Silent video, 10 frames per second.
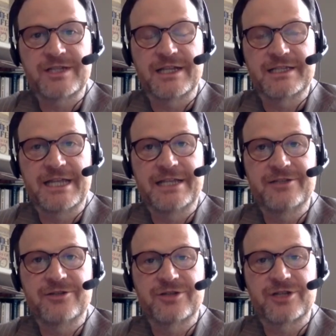and
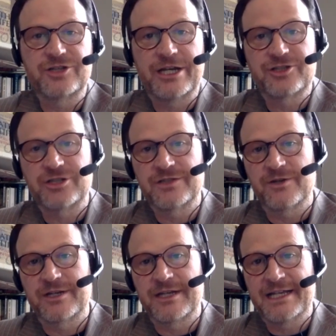send your suggestions
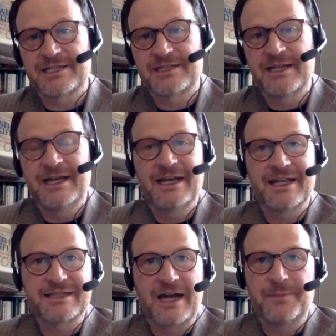for guests
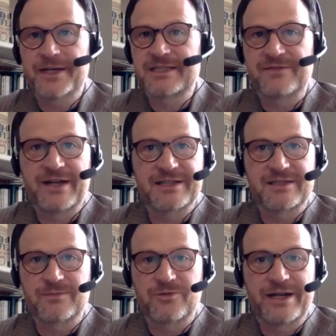and topics. I've gotten
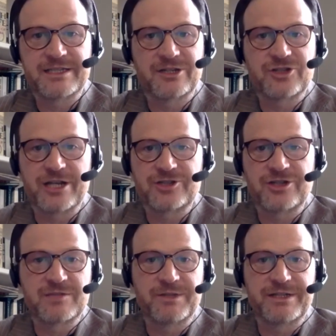some great
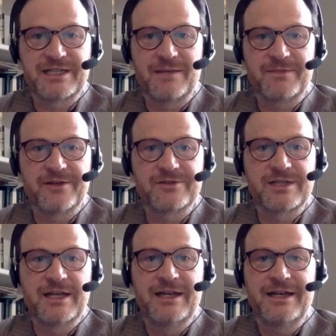suggestions. Please keep
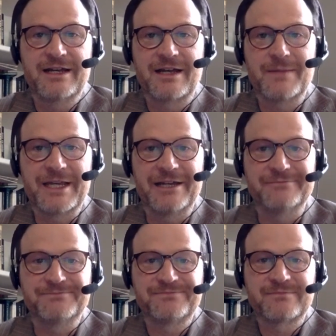those coming in.